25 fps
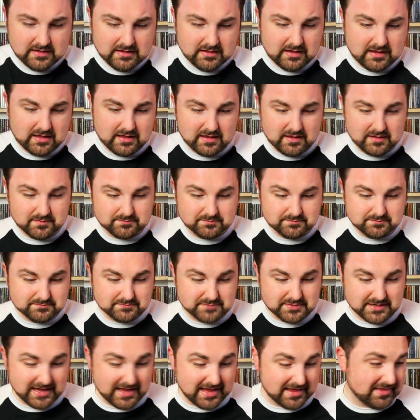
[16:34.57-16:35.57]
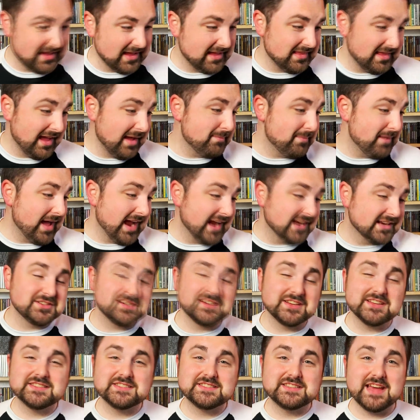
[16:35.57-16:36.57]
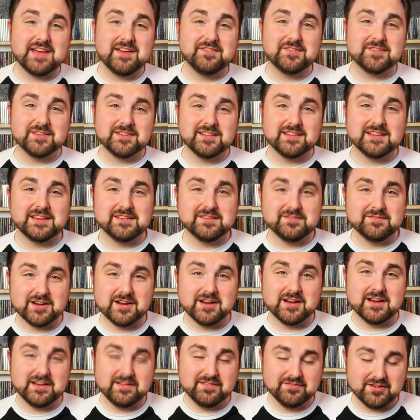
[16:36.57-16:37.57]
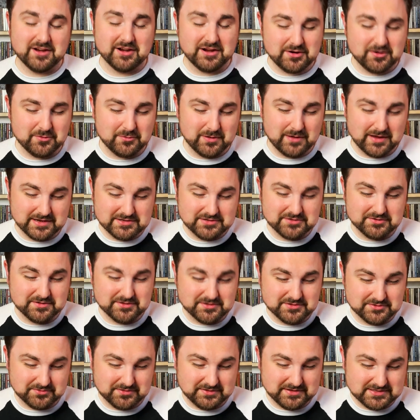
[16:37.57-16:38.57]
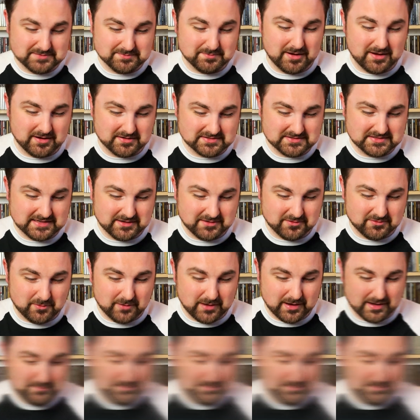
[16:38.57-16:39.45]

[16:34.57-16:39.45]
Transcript: but yeah, that packaging is definitely very, very cool. I do enjoy this box set quite